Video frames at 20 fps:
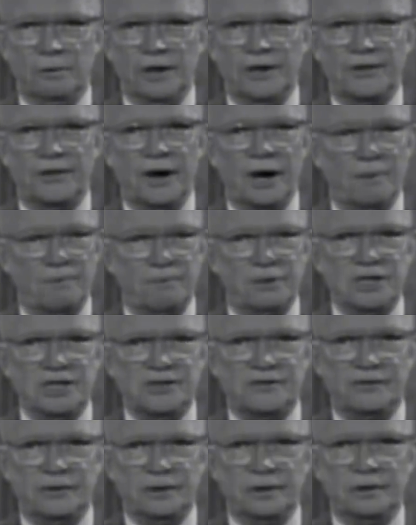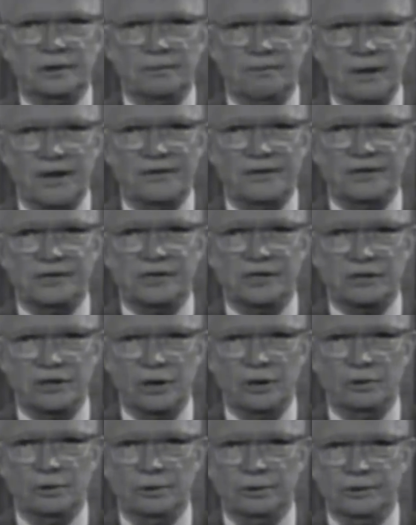with our peaceful methods and
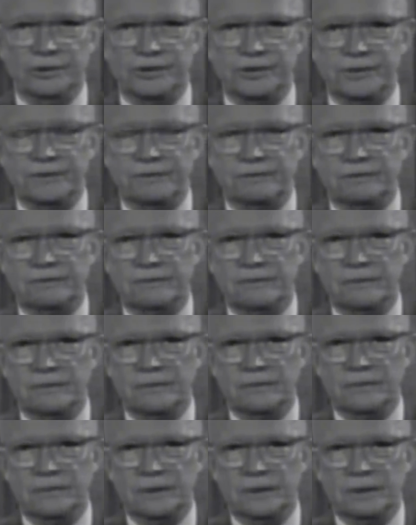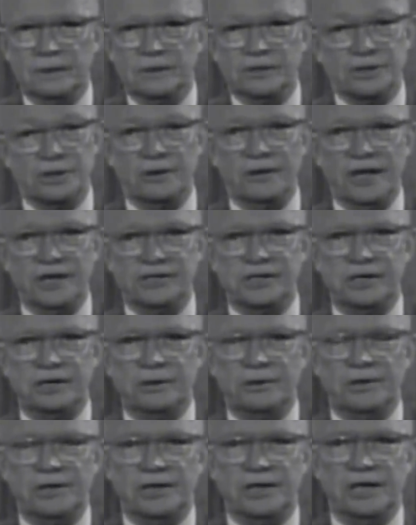goals, so that
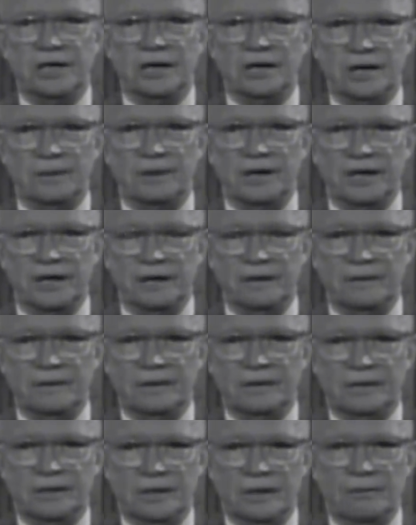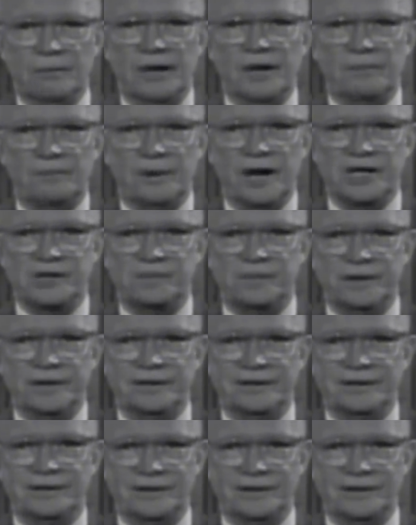security and liberty may prosper